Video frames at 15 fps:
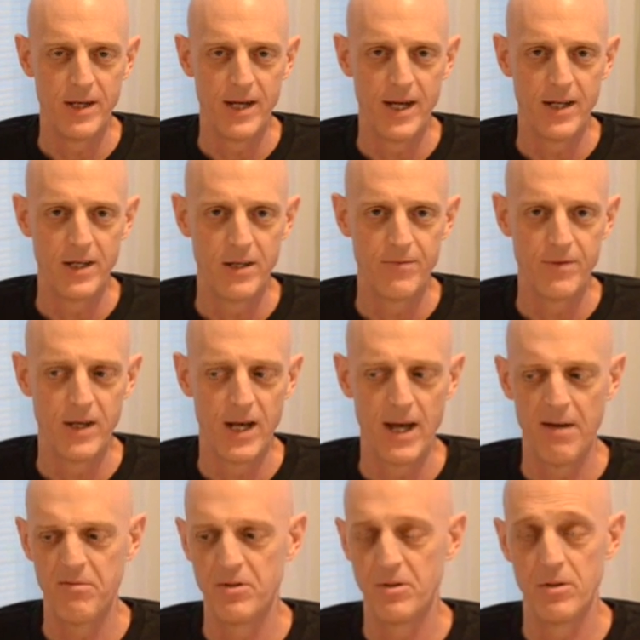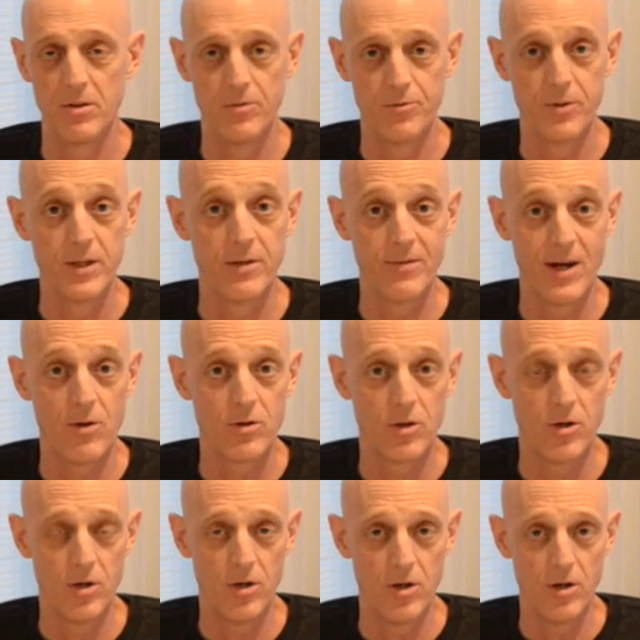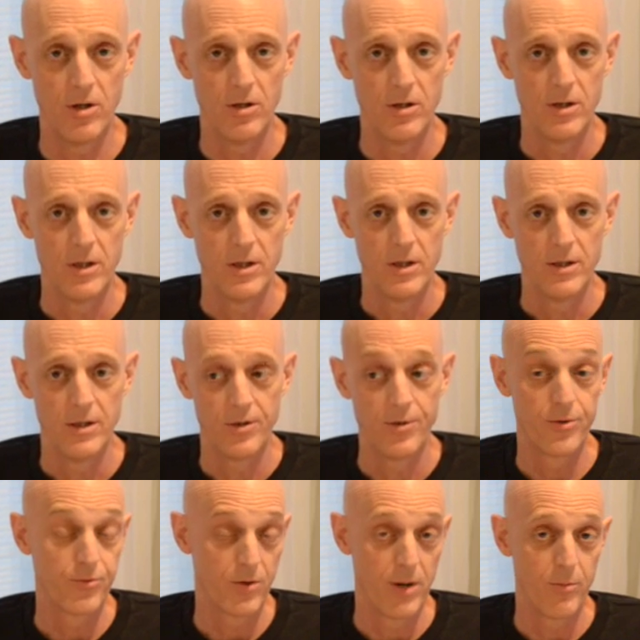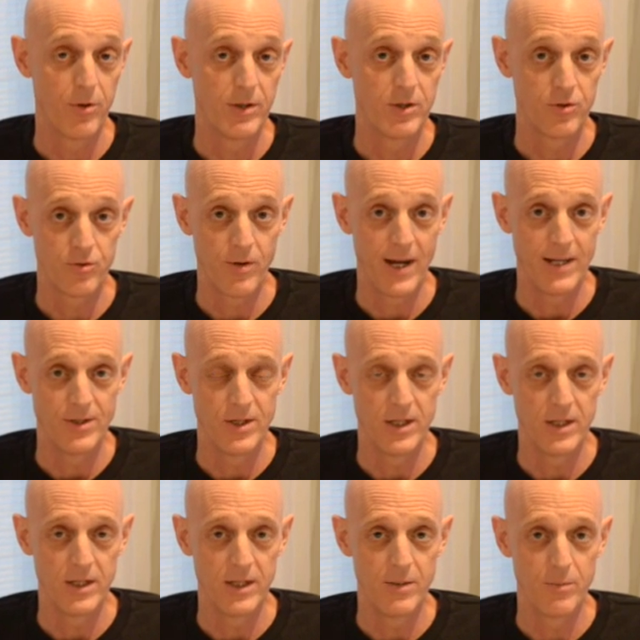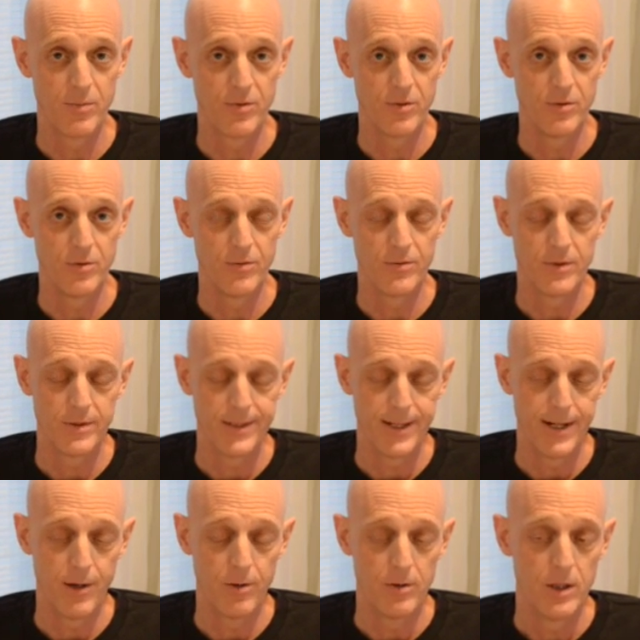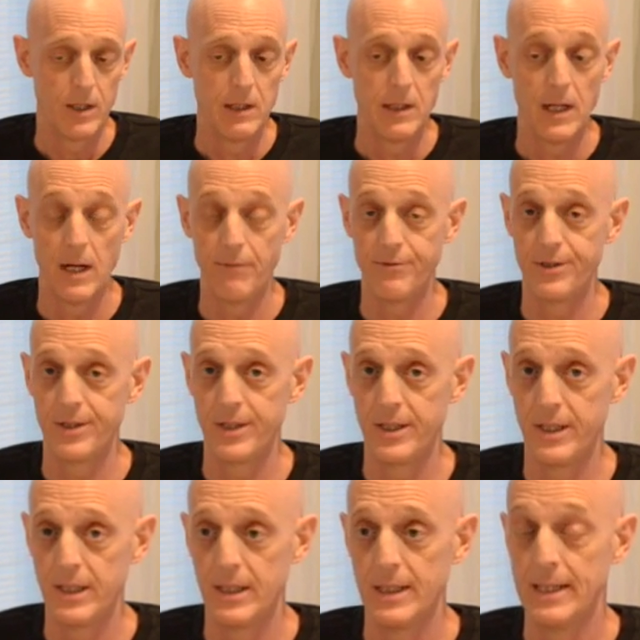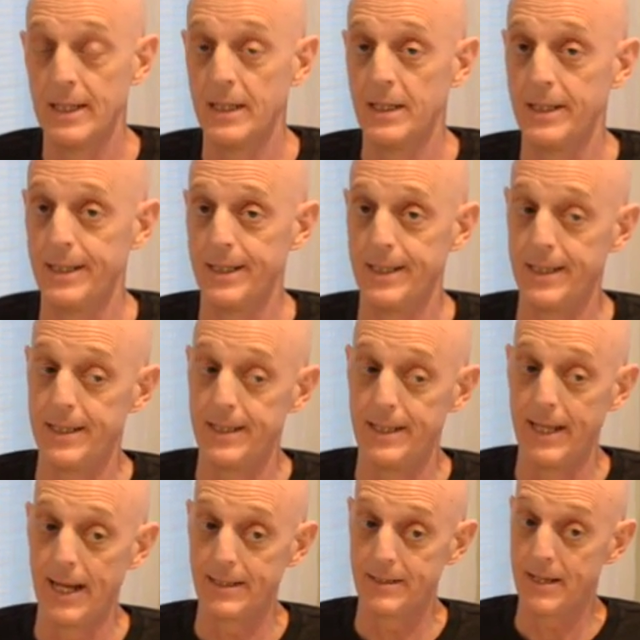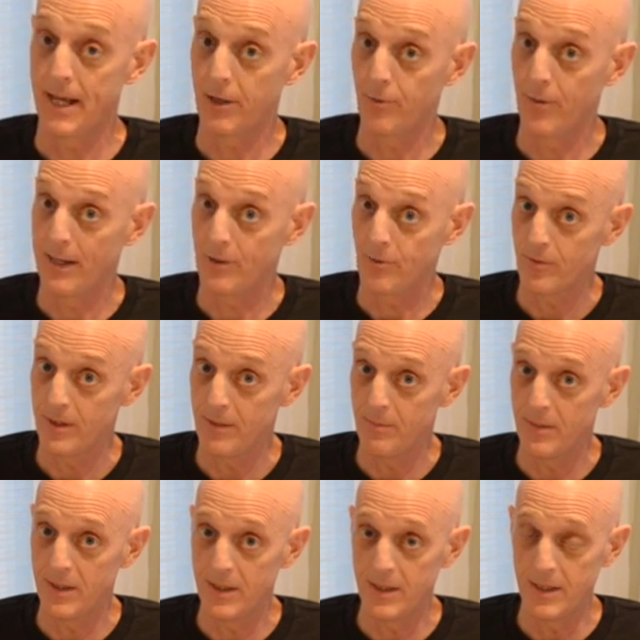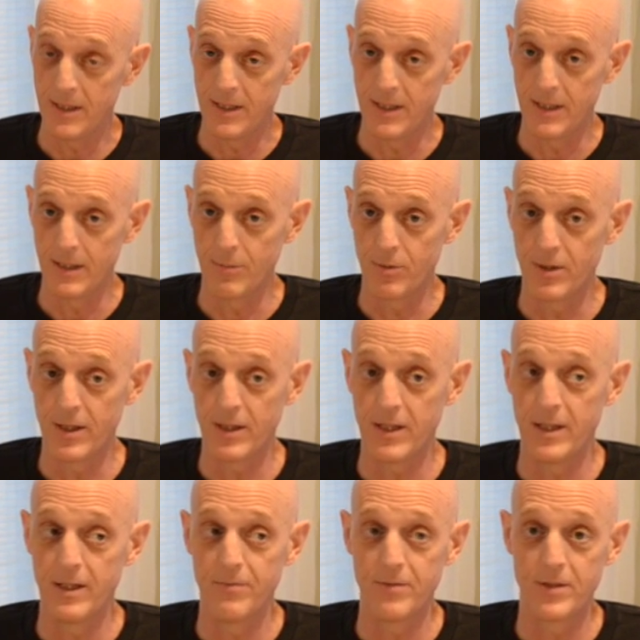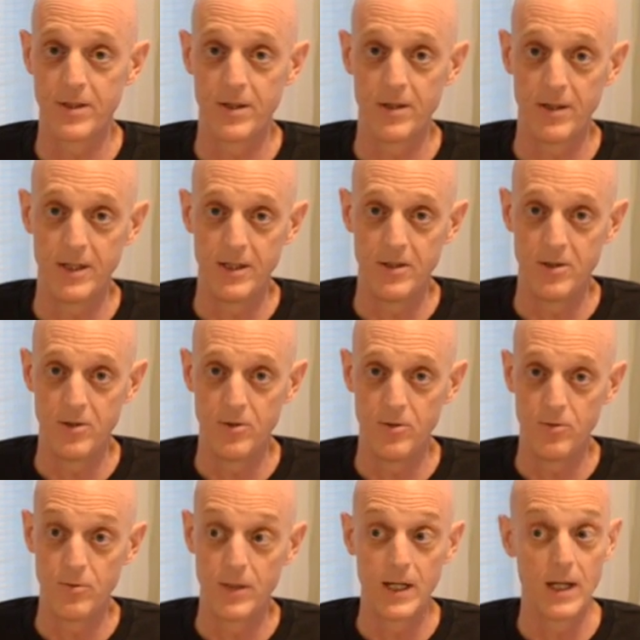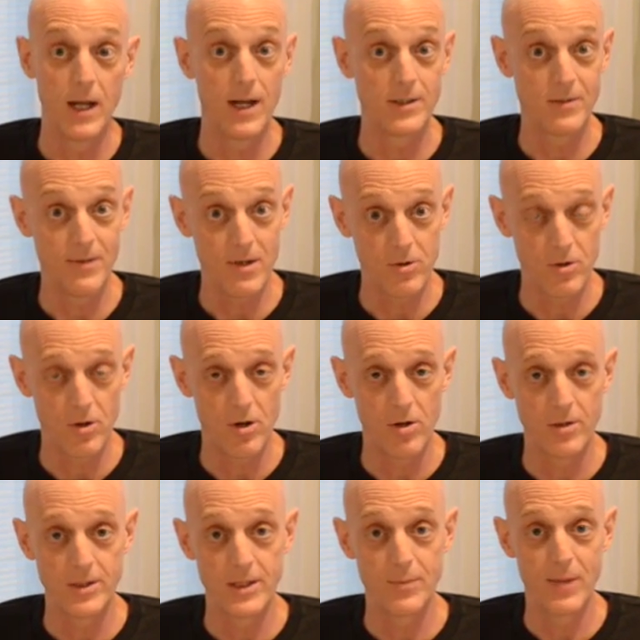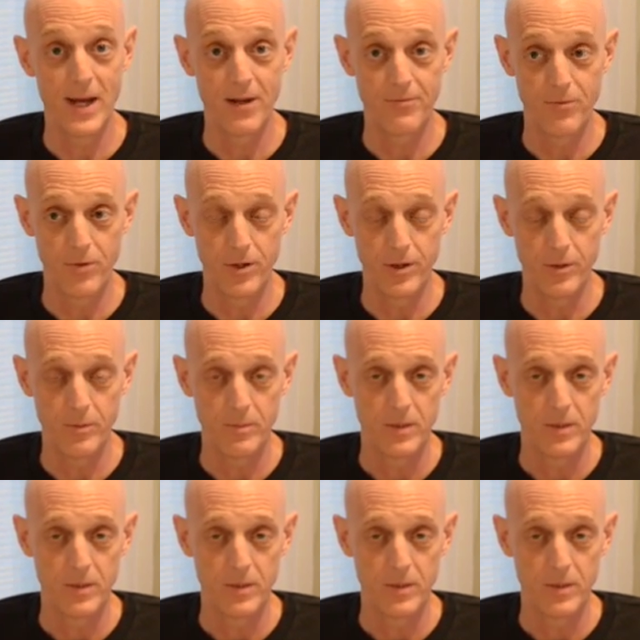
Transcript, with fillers: that if they have a little drink of alcohol, that the tremor is transiently improved. Now, obviously, that's not a great treatment, uh, particularly if it's going to lead to drinking lots of alcohol, because that's bad for you.